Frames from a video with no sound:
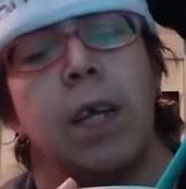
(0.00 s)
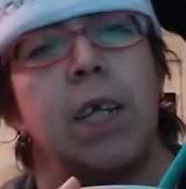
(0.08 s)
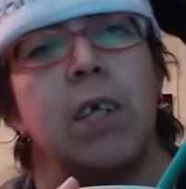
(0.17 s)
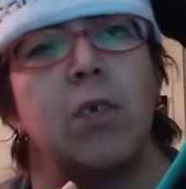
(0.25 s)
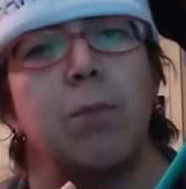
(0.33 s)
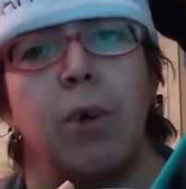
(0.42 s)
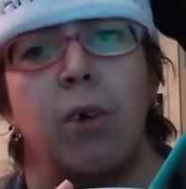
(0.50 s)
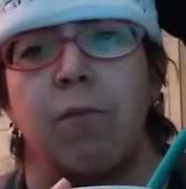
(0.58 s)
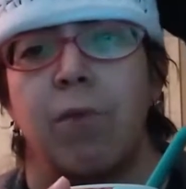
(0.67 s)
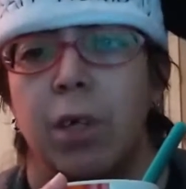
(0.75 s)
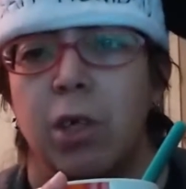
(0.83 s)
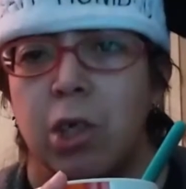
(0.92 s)
He
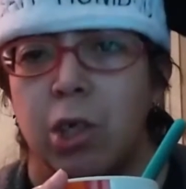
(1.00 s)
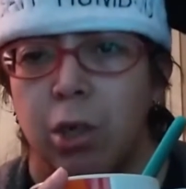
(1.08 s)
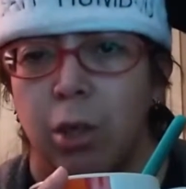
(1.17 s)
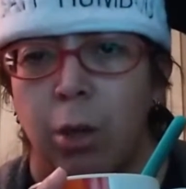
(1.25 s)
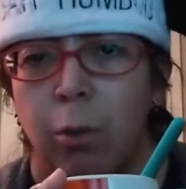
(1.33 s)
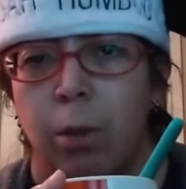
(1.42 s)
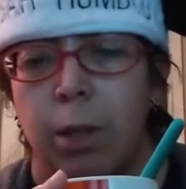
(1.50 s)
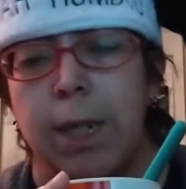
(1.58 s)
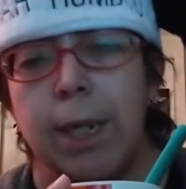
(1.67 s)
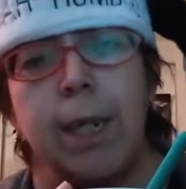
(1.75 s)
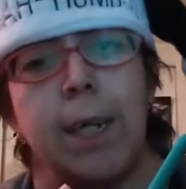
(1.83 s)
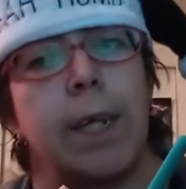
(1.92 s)
spoke very
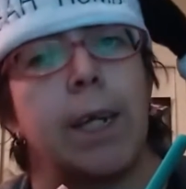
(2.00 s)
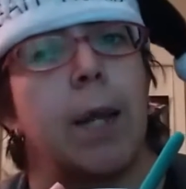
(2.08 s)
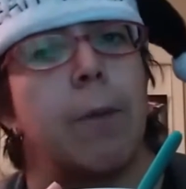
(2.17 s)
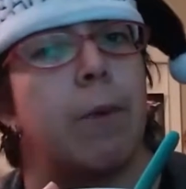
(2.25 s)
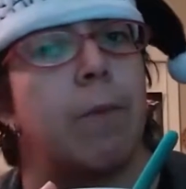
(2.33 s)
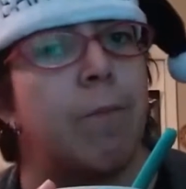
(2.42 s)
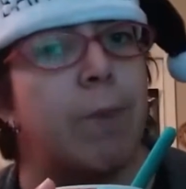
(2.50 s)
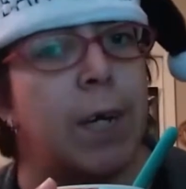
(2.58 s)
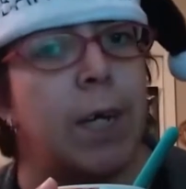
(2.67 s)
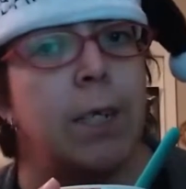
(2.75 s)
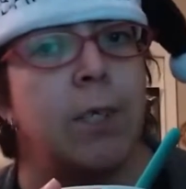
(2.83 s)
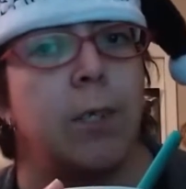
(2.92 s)
slowly. He gave
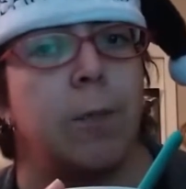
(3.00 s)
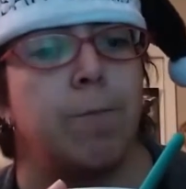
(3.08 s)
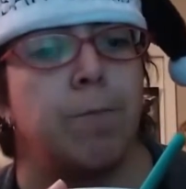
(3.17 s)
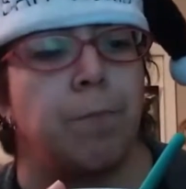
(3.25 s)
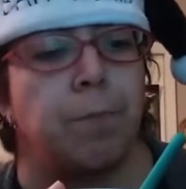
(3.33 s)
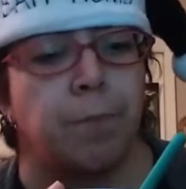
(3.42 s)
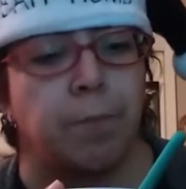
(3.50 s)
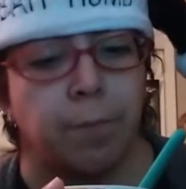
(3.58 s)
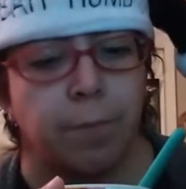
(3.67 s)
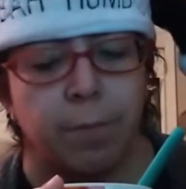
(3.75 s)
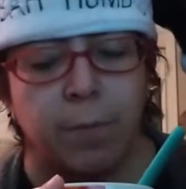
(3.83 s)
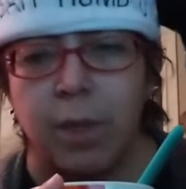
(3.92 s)
advice.
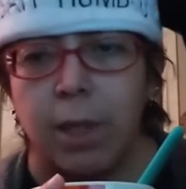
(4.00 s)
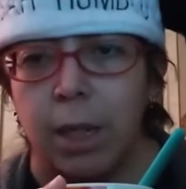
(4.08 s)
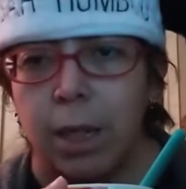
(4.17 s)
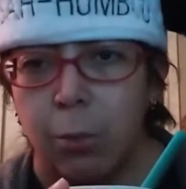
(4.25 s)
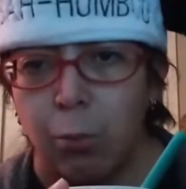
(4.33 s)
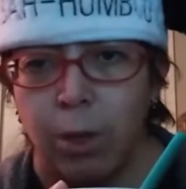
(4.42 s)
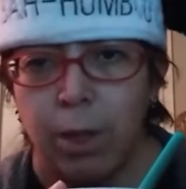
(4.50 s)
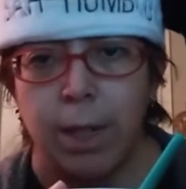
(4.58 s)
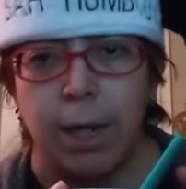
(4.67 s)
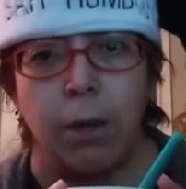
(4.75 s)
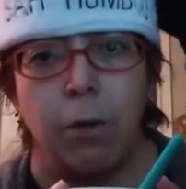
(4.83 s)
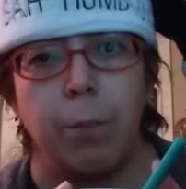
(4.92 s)
He
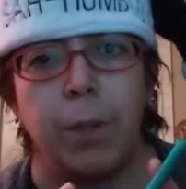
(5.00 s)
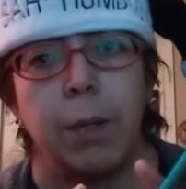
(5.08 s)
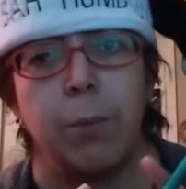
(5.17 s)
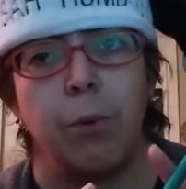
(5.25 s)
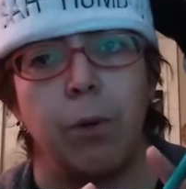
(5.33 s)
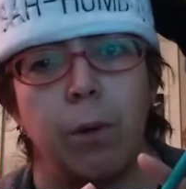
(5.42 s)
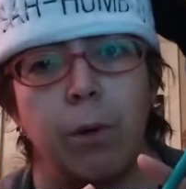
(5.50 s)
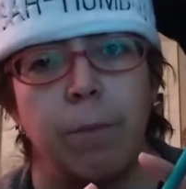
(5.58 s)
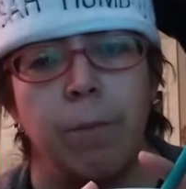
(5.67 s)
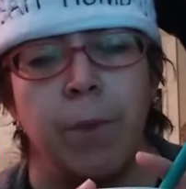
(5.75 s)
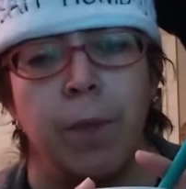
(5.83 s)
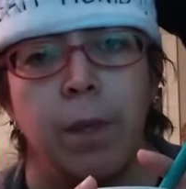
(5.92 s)
wanted to help people.